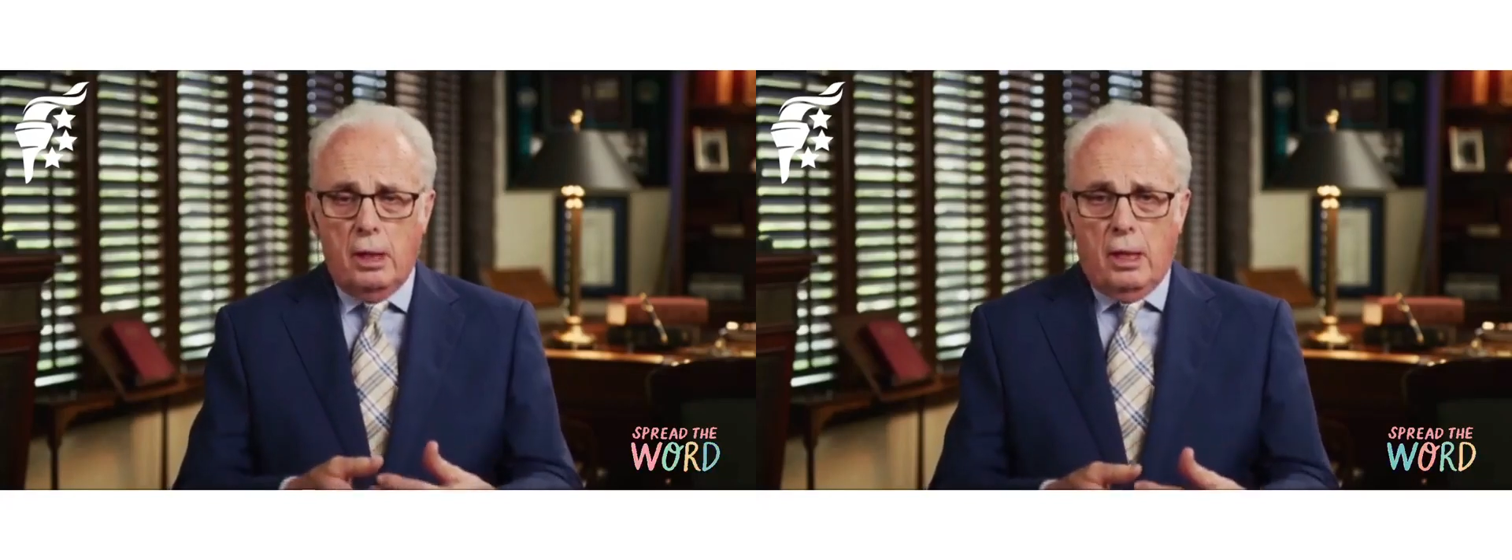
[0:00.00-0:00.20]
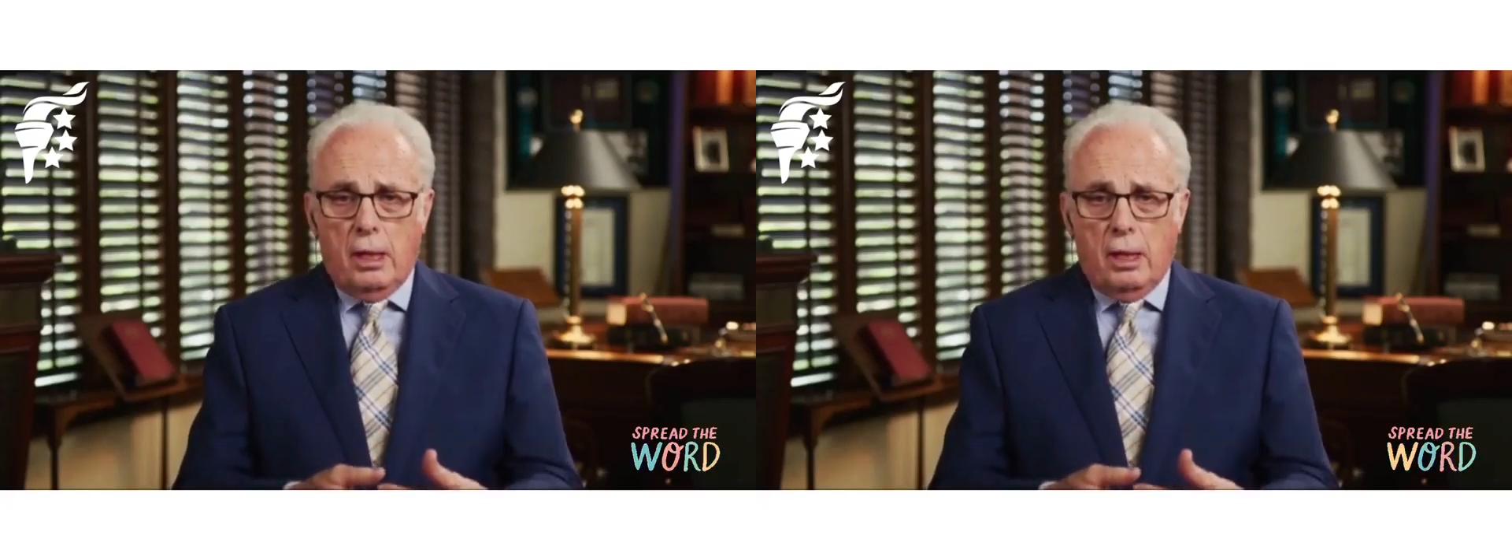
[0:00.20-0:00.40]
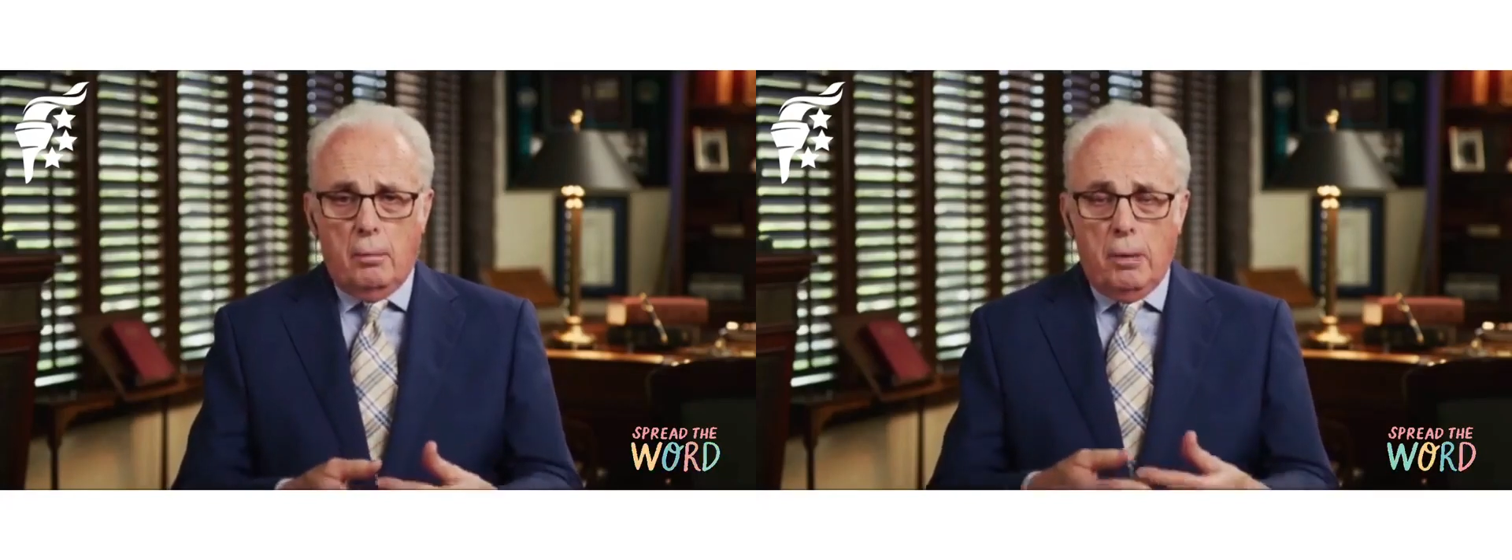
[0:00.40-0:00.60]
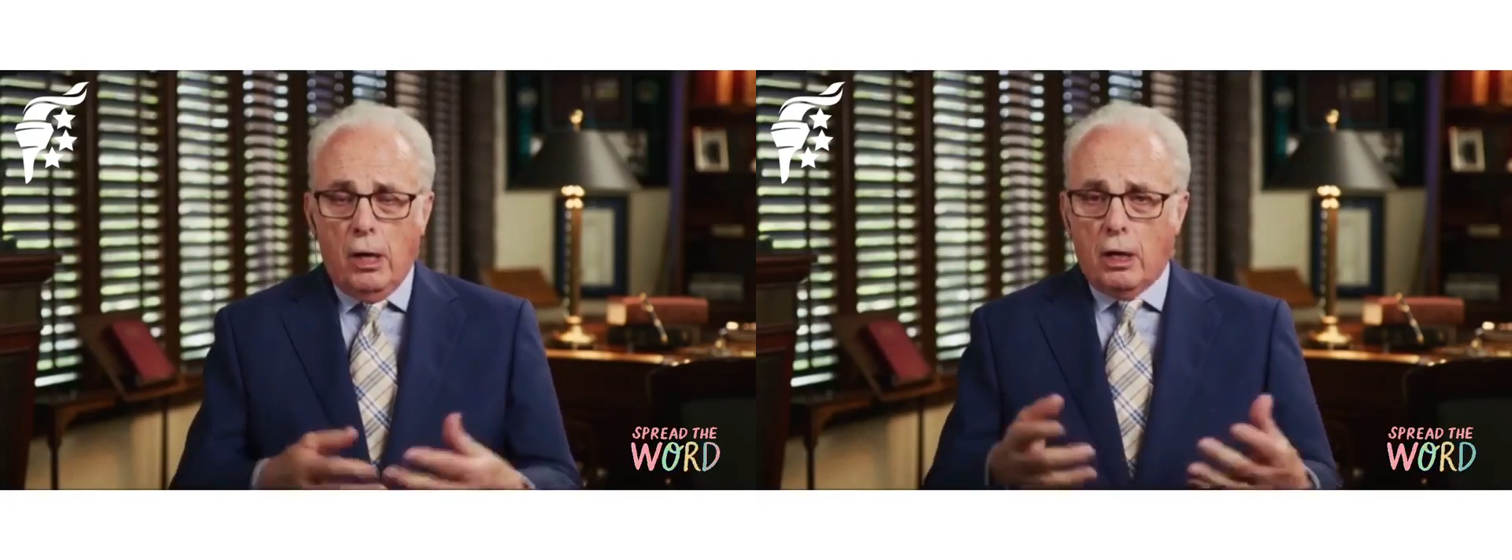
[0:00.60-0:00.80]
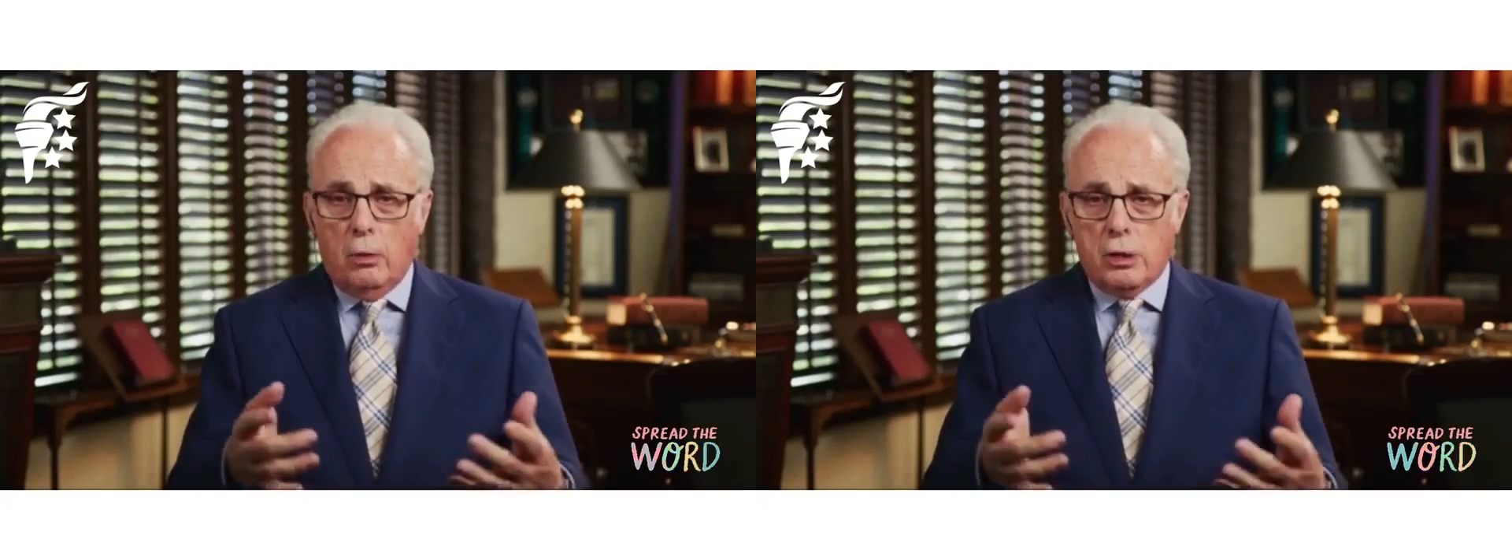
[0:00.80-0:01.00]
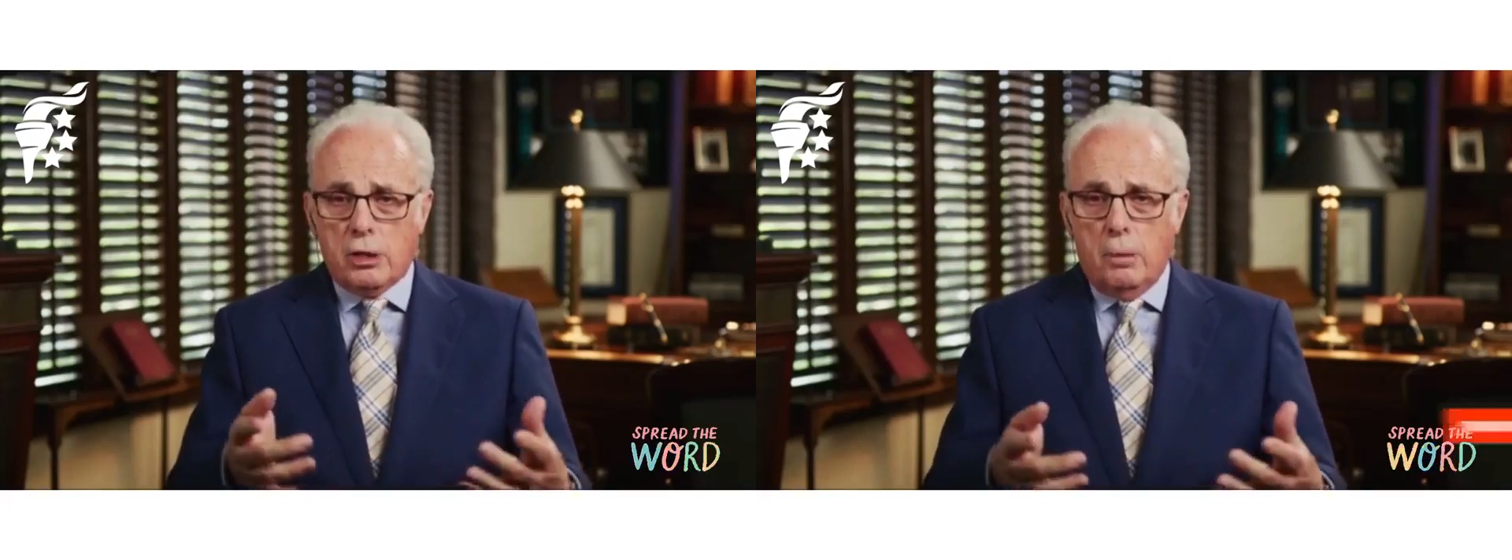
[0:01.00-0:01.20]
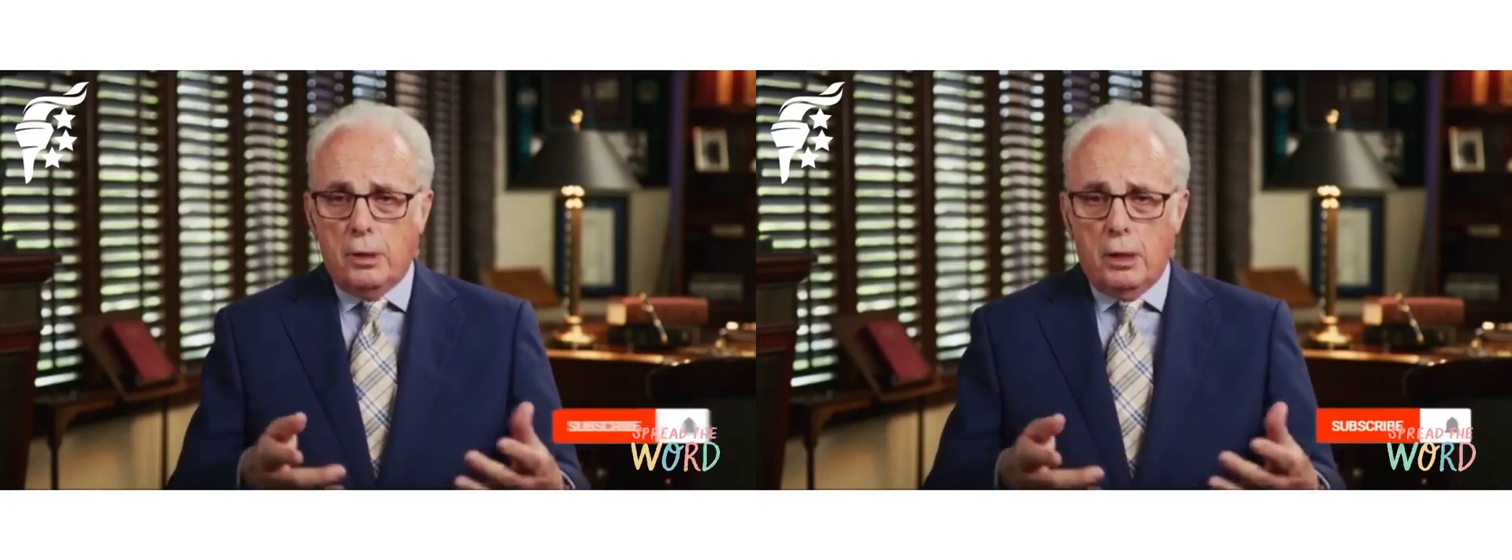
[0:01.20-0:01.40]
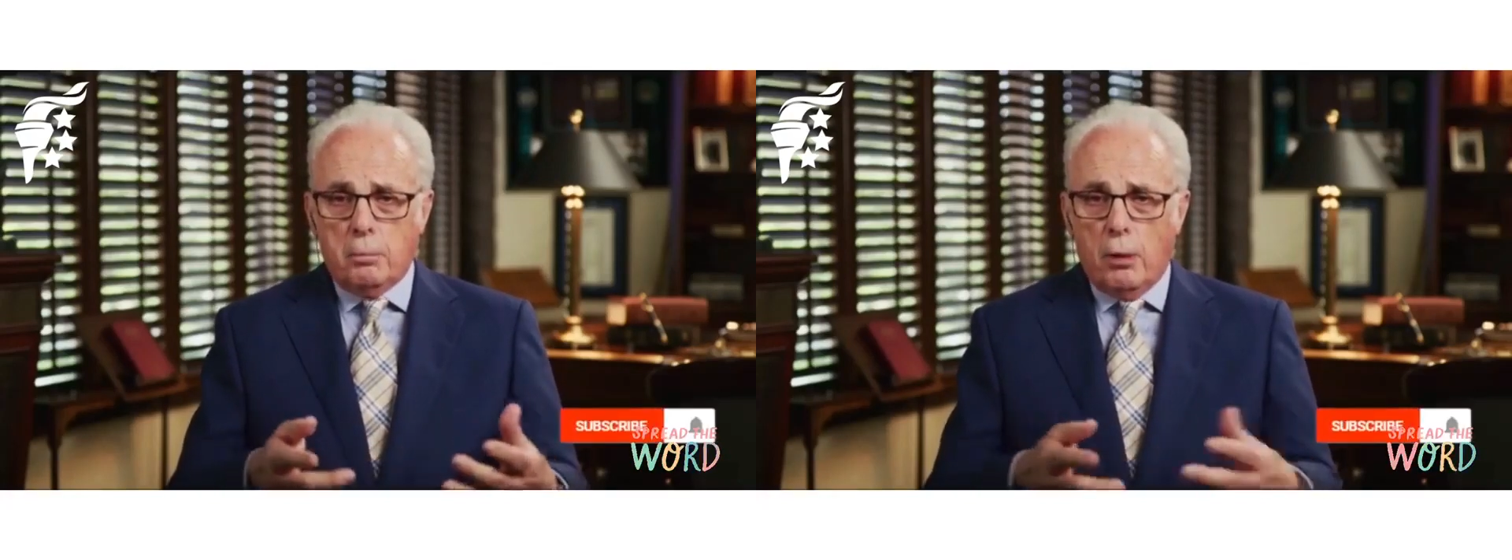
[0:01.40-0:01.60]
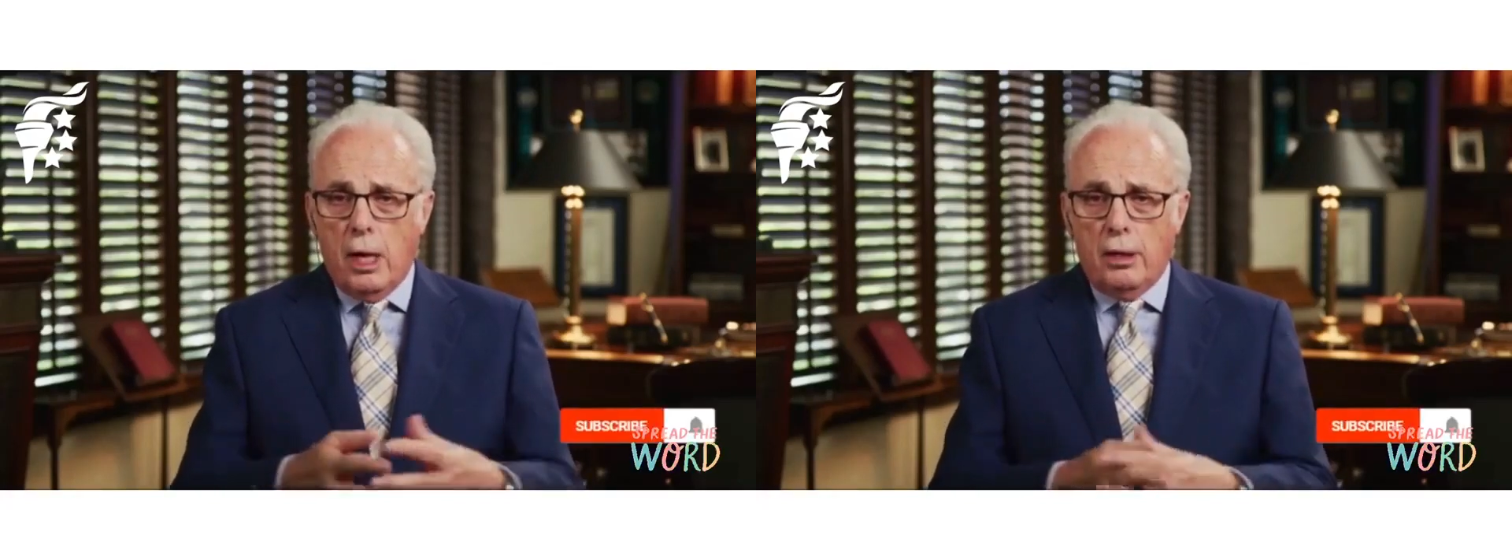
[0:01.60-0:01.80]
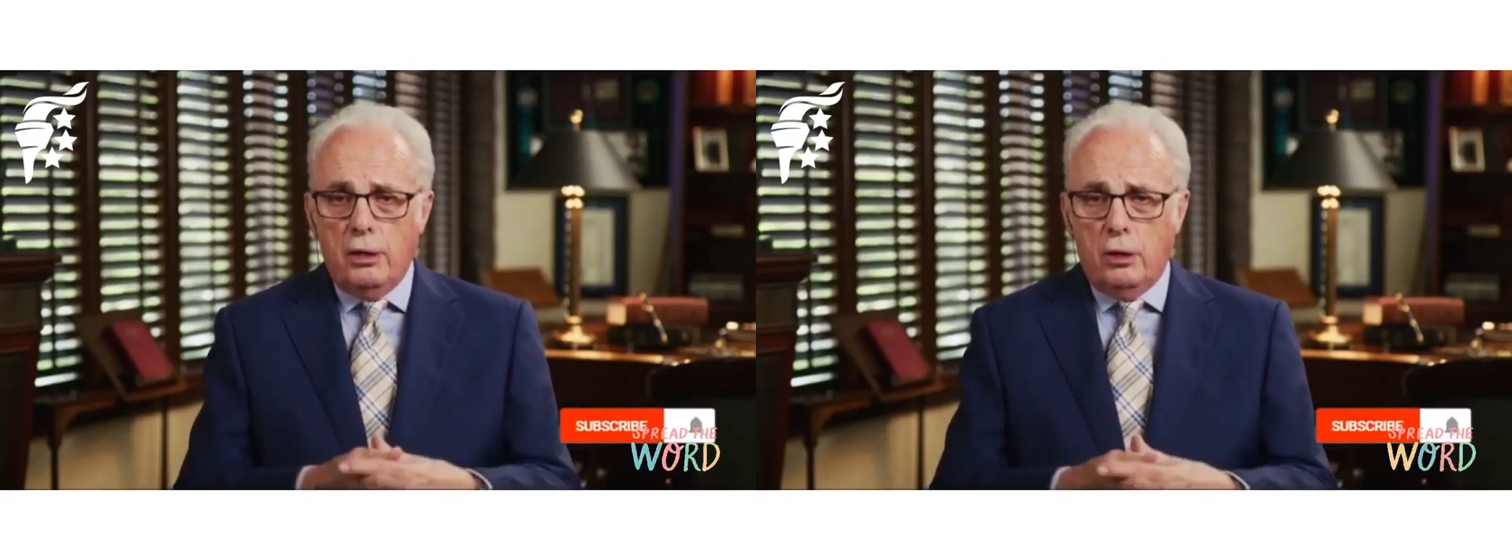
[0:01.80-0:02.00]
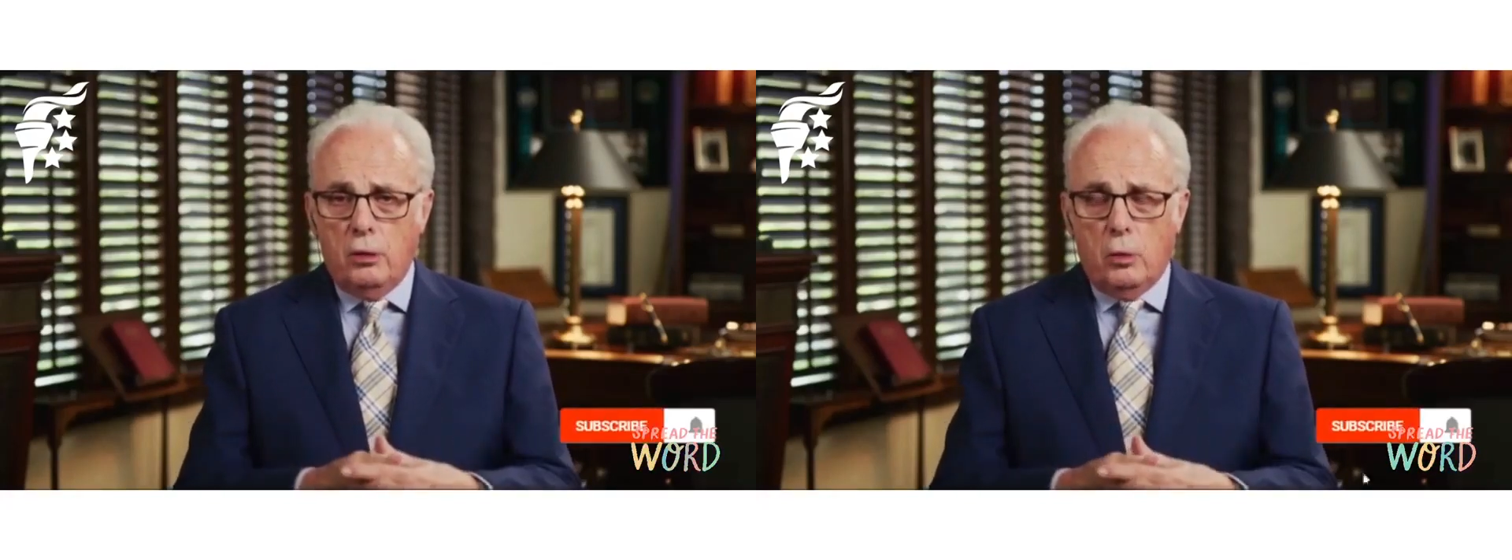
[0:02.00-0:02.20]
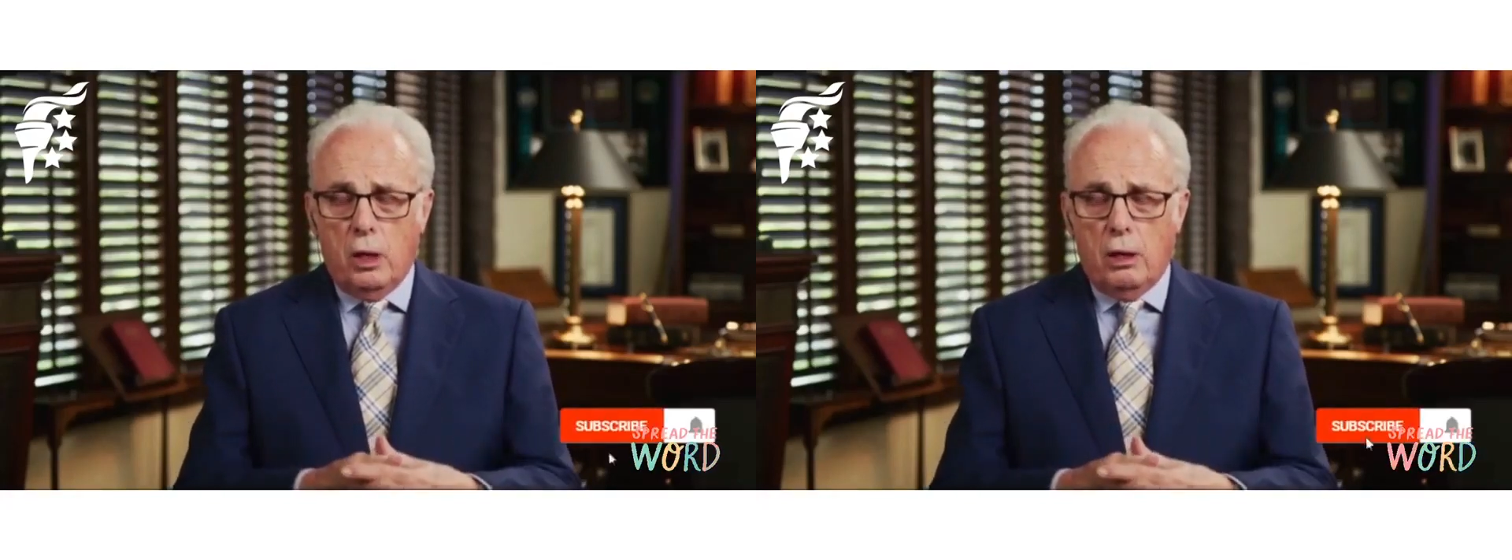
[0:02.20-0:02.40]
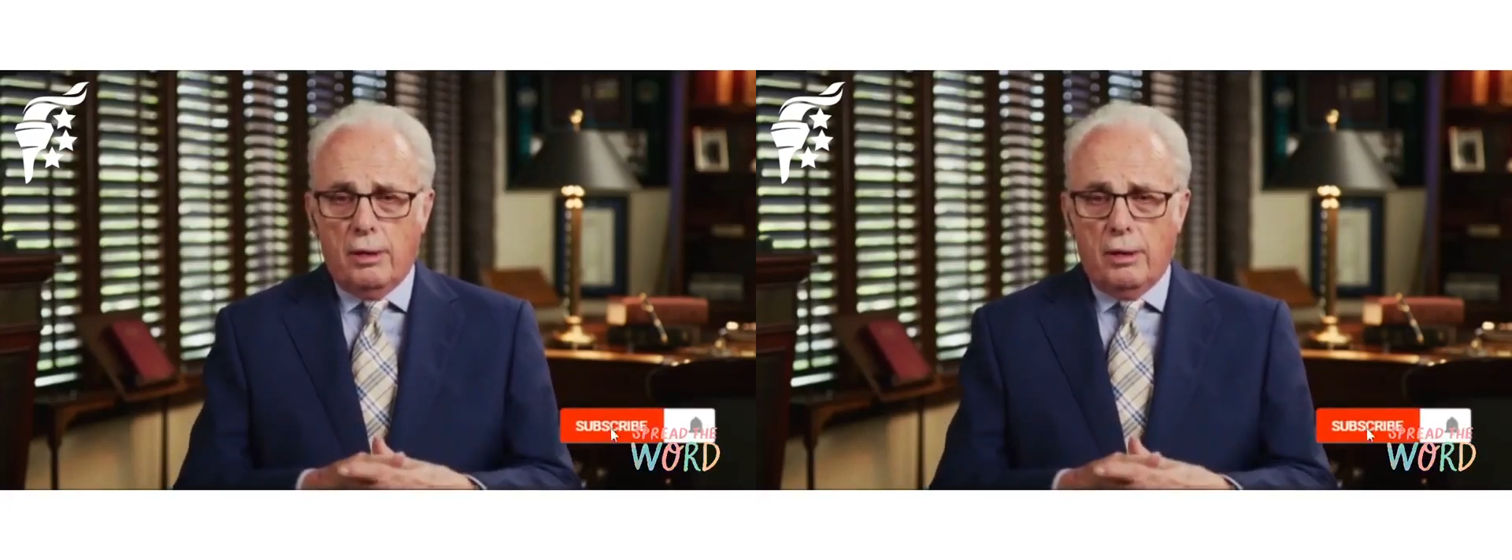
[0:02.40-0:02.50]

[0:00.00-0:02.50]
America was something brand new where the